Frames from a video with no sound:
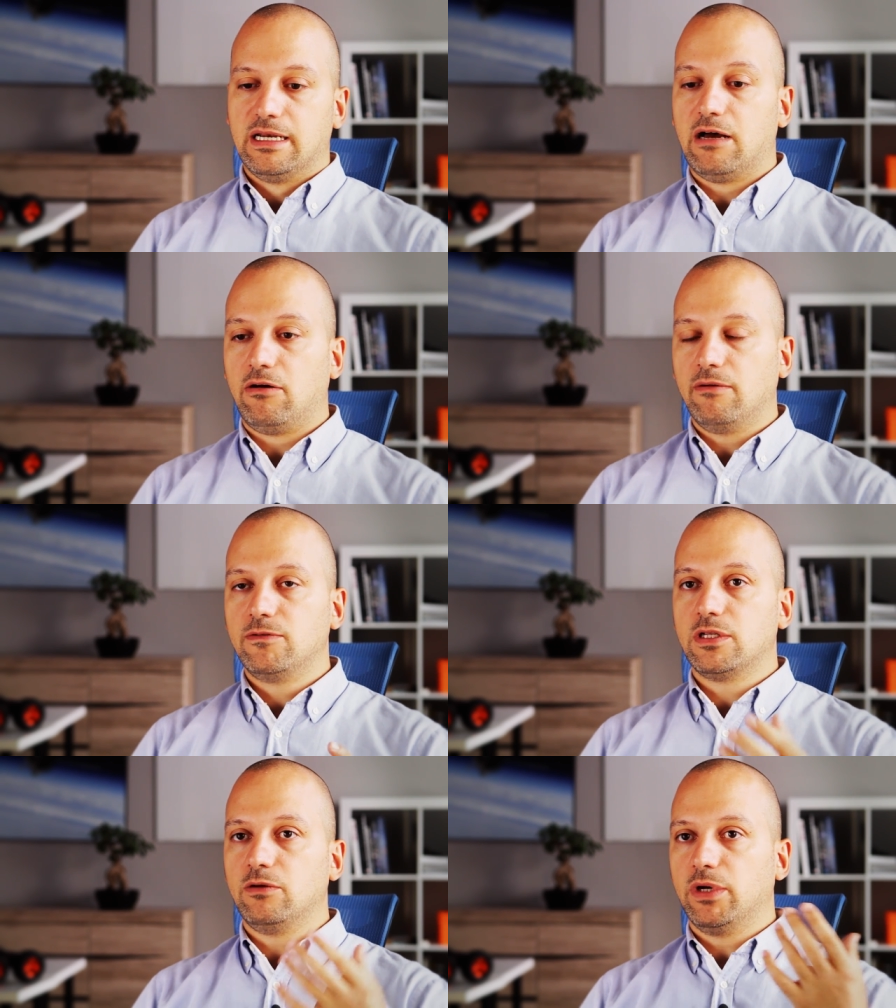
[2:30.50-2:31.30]
Now,
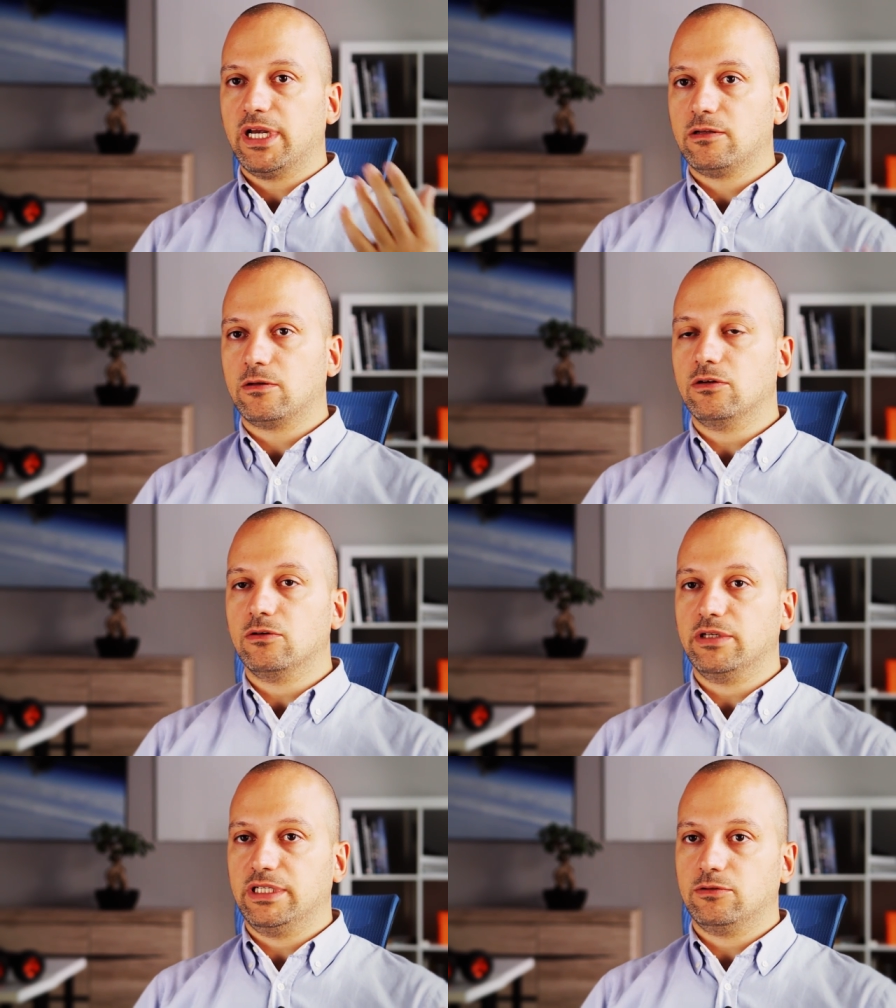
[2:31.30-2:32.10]
obviously, we cannot
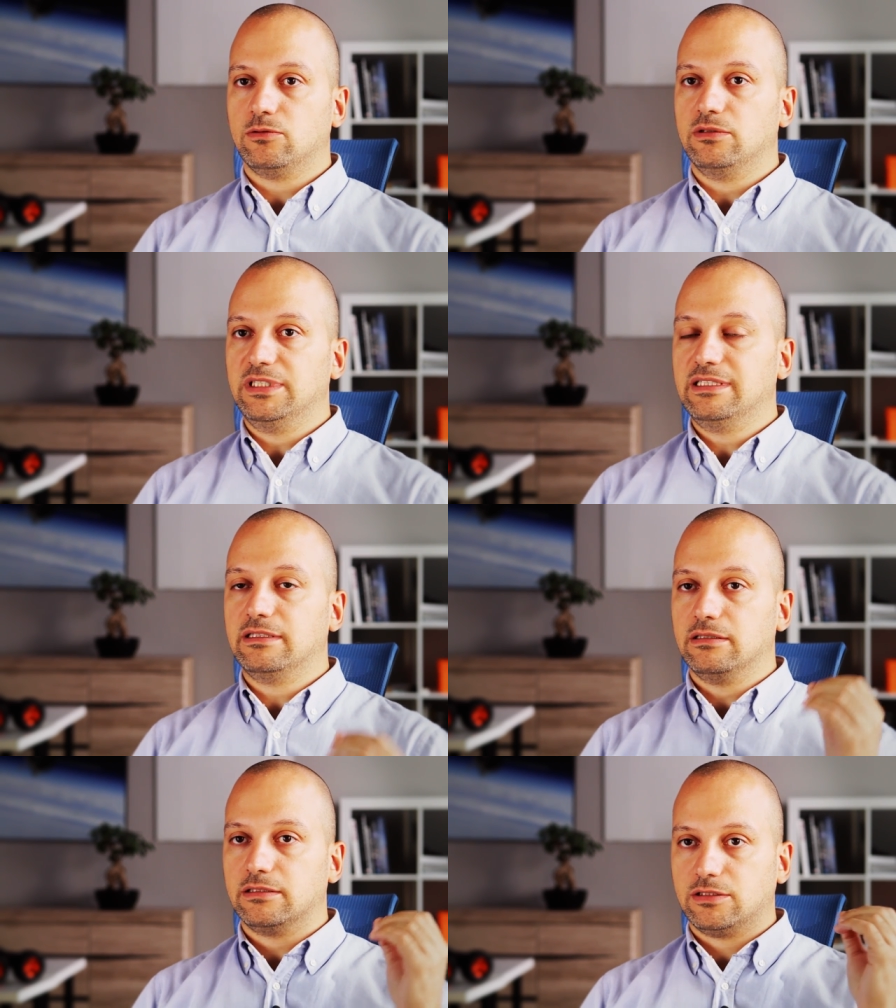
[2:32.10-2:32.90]
go into the
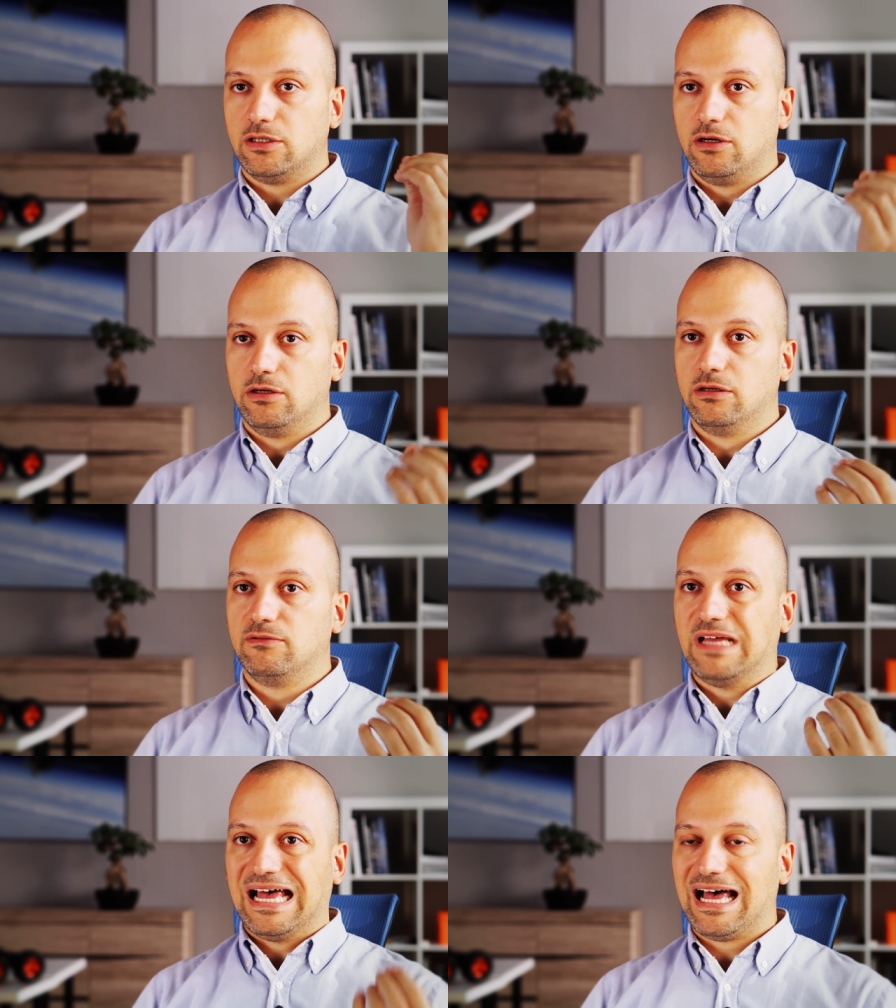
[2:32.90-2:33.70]
details
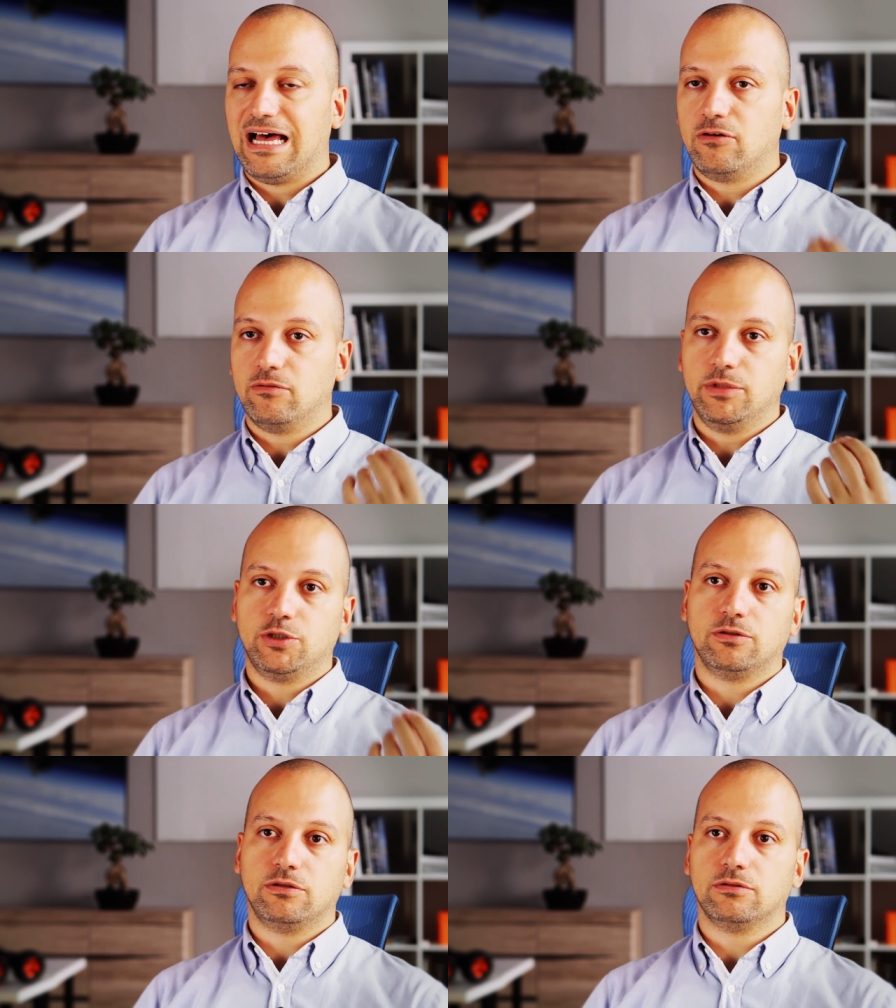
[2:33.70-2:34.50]
of how
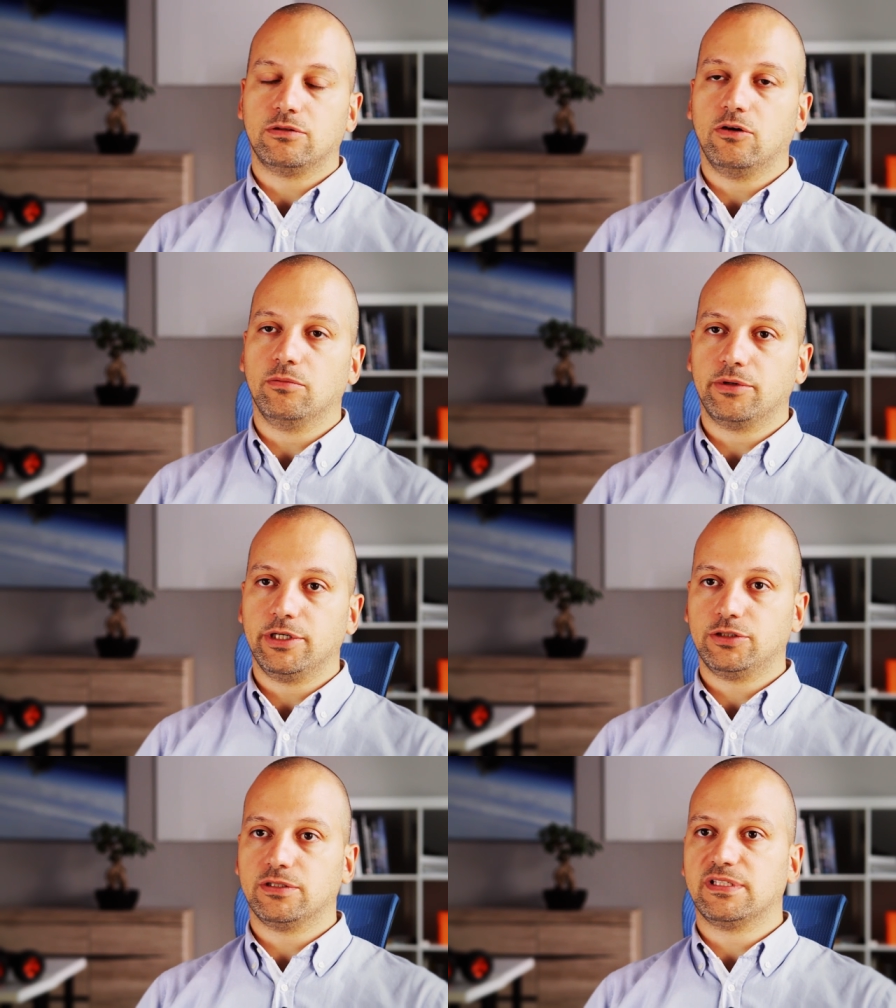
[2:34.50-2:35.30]
mission control
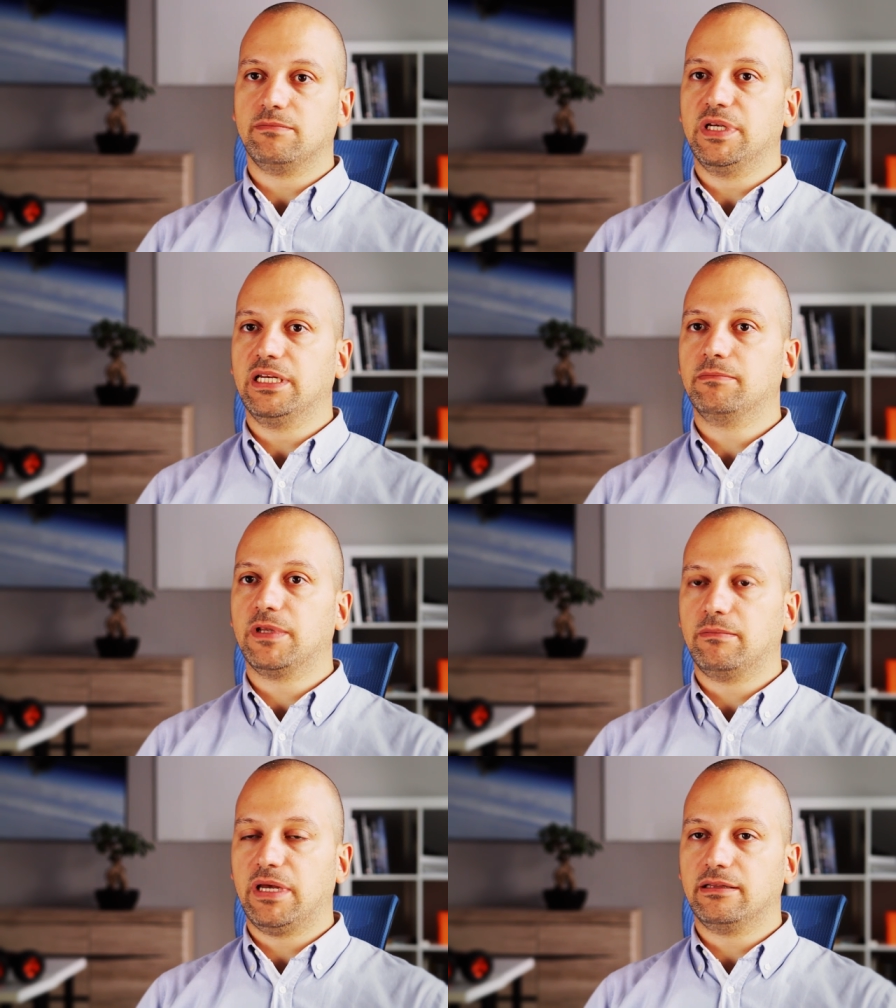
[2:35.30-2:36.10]
operations have been
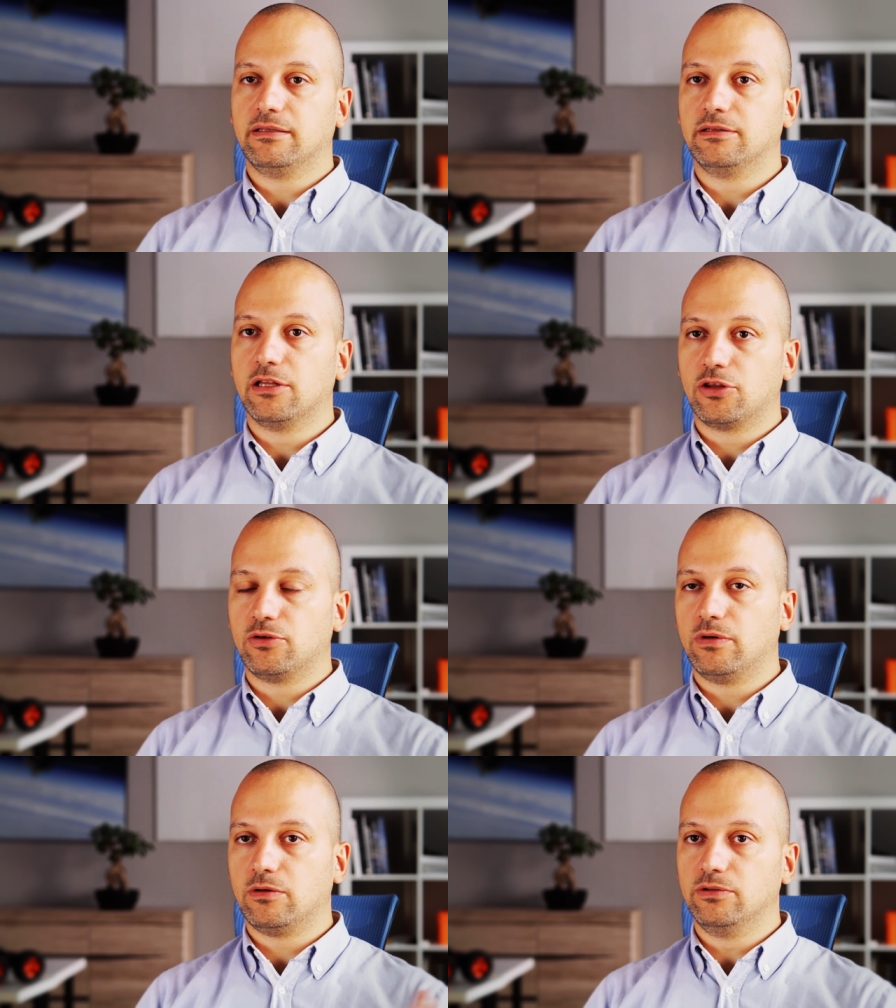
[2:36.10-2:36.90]
implemented
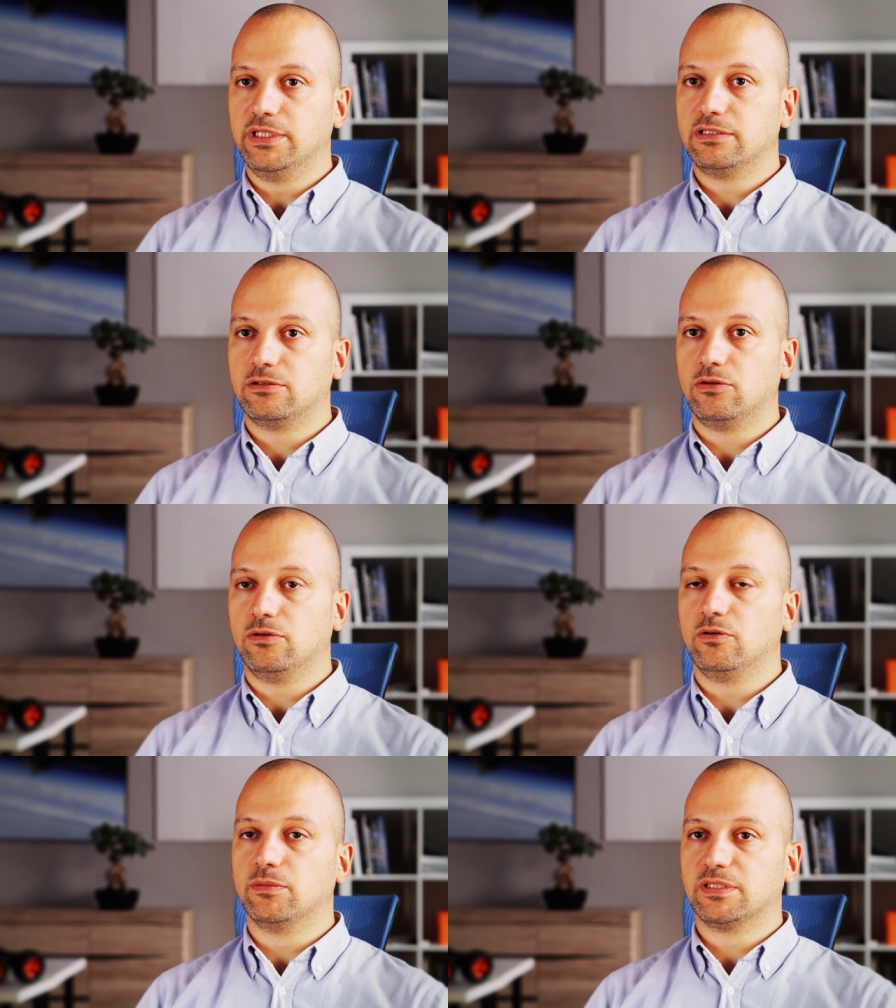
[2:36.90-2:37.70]
throughout the
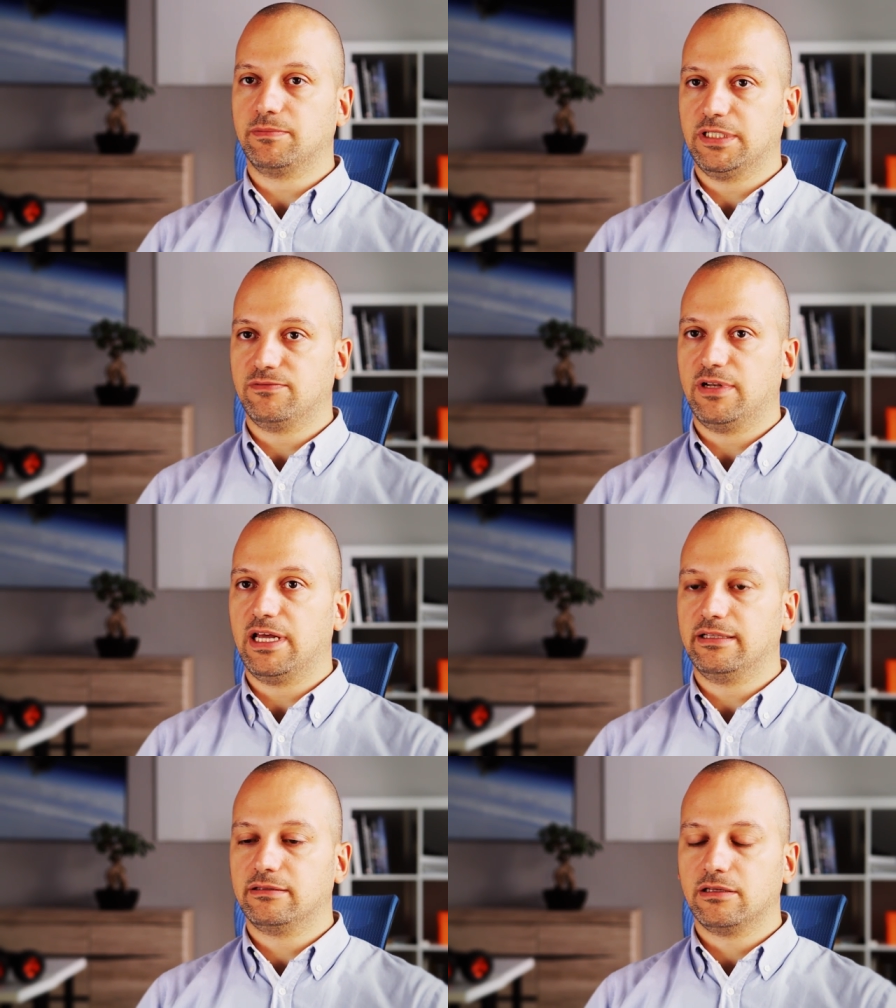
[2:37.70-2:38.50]
history of human space
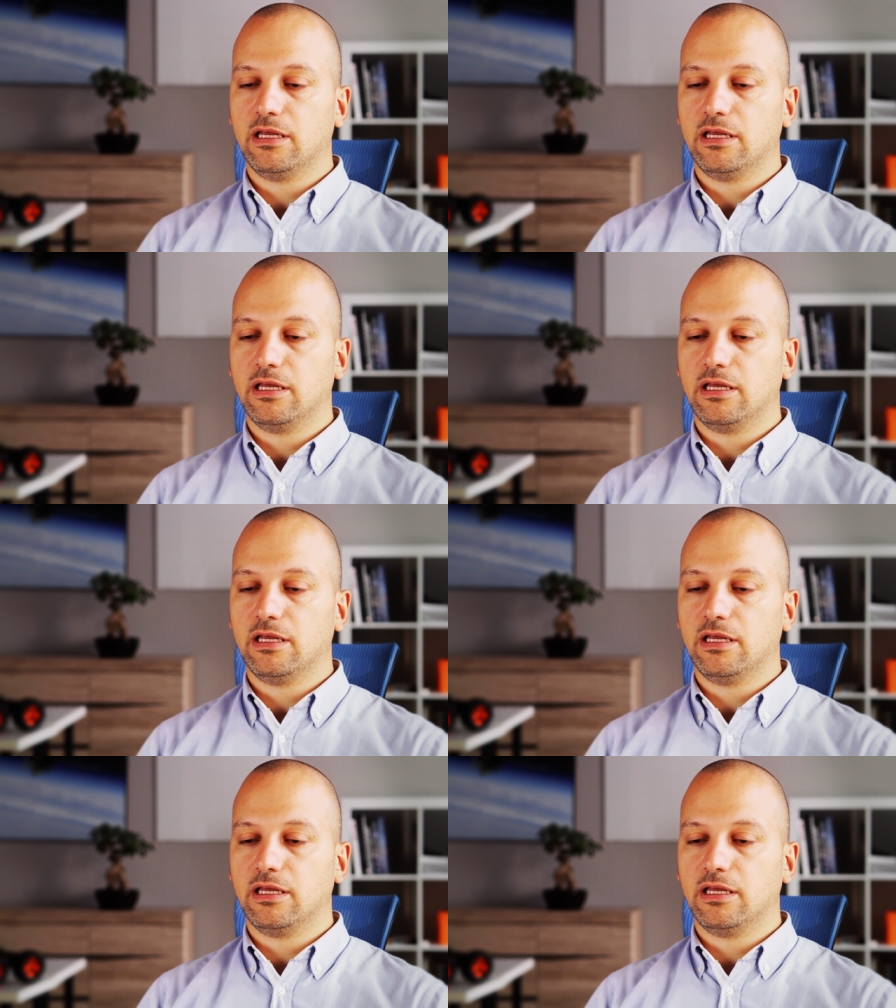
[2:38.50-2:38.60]
flight.